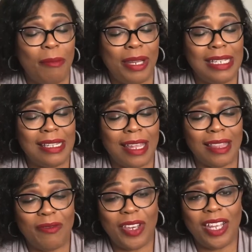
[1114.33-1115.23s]
Please
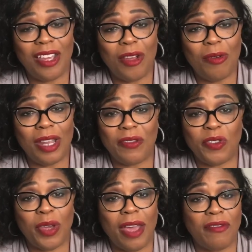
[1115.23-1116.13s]
like the video, and
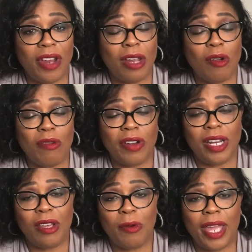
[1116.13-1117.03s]
if you have not
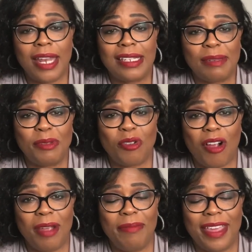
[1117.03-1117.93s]
already, go ahead and
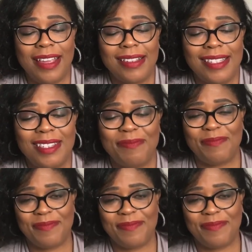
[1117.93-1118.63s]
subscribe. Thanks.